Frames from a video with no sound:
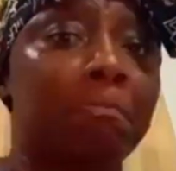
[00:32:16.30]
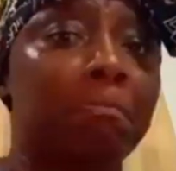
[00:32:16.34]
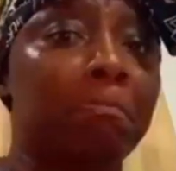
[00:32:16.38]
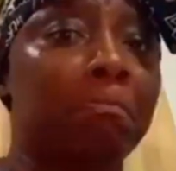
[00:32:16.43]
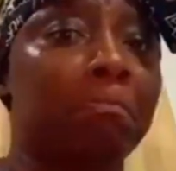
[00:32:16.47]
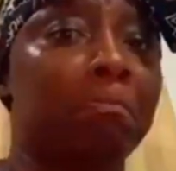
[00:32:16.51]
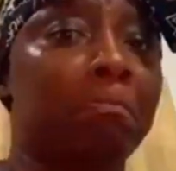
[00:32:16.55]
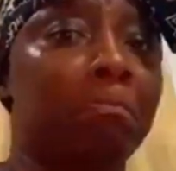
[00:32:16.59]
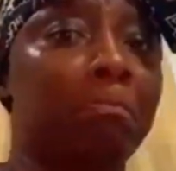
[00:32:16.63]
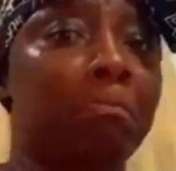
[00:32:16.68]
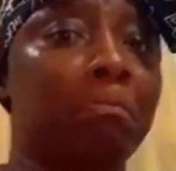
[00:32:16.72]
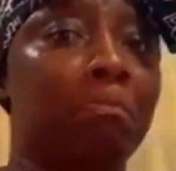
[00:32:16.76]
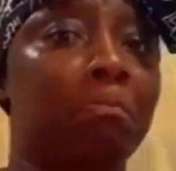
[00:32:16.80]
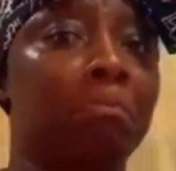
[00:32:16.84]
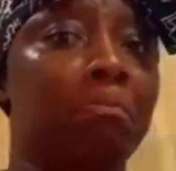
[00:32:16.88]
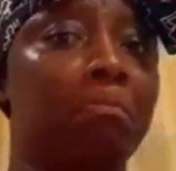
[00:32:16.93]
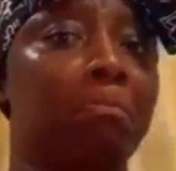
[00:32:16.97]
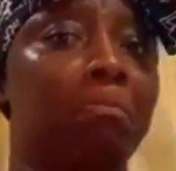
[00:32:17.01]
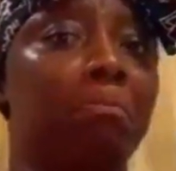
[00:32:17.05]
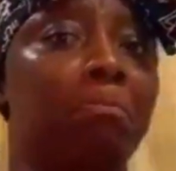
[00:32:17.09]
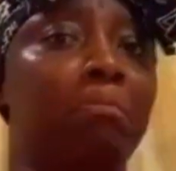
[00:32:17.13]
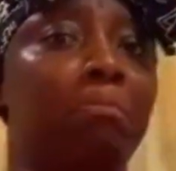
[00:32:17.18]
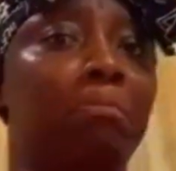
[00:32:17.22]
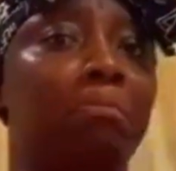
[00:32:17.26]

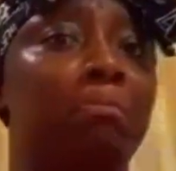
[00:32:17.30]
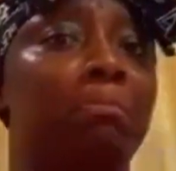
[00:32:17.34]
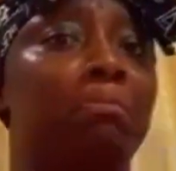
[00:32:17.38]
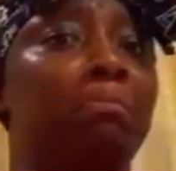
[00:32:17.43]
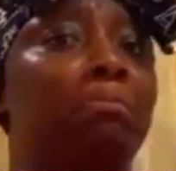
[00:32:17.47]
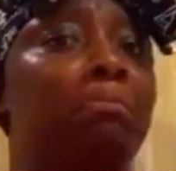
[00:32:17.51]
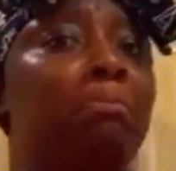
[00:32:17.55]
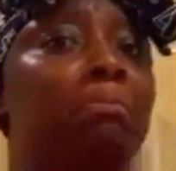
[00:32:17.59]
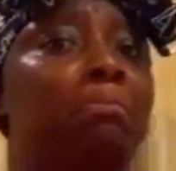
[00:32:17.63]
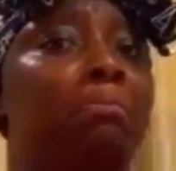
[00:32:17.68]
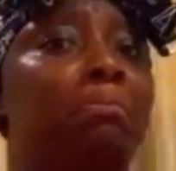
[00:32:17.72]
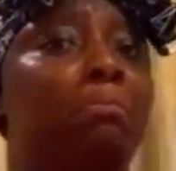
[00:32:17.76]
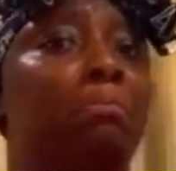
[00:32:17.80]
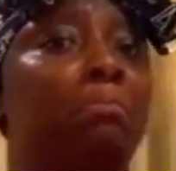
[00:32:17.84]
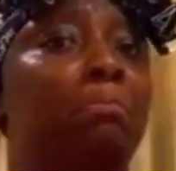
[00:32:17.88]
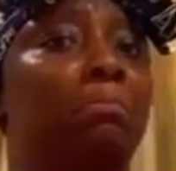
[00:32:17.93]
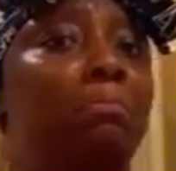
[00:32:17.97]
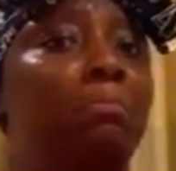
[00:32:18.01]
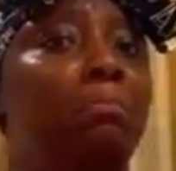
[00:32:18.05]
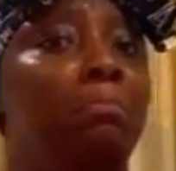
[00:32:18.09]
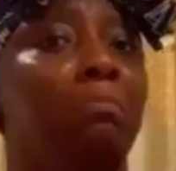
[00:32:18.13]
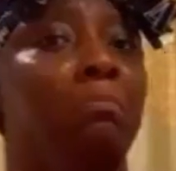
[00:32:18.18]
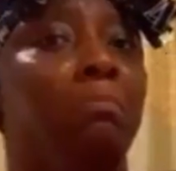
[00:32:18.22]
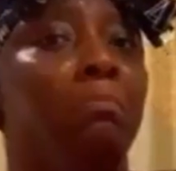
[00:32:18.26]

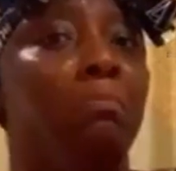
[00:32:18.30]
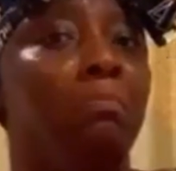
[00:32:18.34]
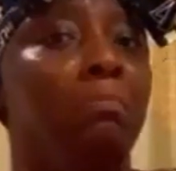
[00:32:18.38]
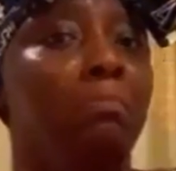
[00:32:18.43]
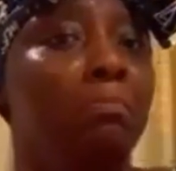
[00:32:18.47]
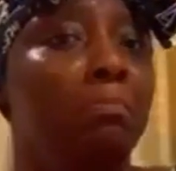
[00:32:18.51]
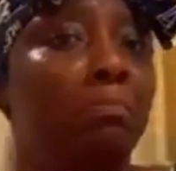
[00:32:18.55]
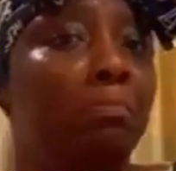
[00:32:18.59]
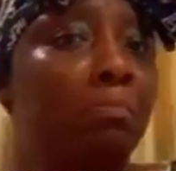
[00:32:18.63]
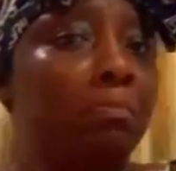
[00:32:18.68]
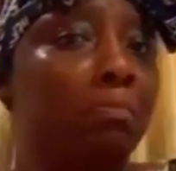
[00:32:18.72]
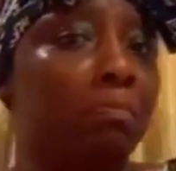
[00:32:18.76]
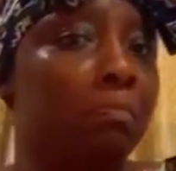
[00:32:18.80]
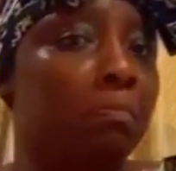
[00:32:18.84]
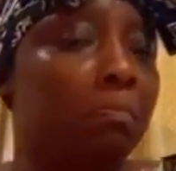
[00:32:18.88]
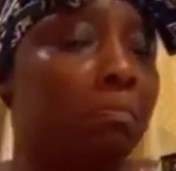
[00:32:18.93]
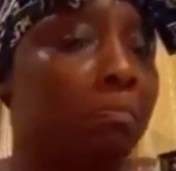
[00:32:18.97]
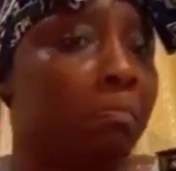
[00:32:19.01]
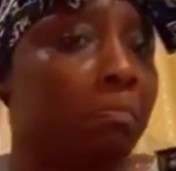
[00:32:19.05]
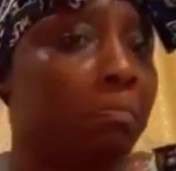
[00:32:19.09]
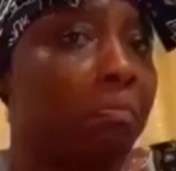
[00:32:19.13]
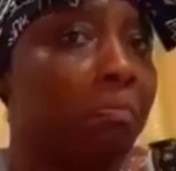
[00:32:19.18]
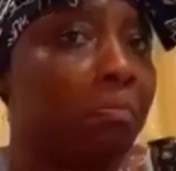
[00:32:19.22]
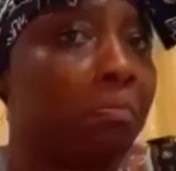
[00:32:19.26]

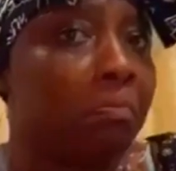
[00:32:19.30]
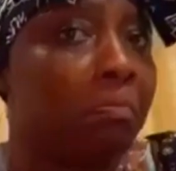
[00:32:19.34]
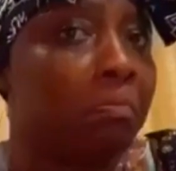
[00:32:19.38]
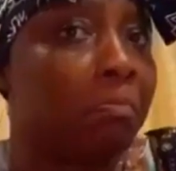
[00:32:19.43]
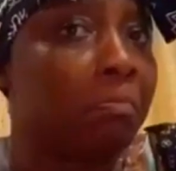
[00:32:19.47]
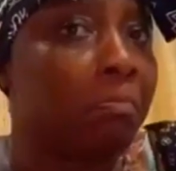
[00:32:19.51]
Nothing is said.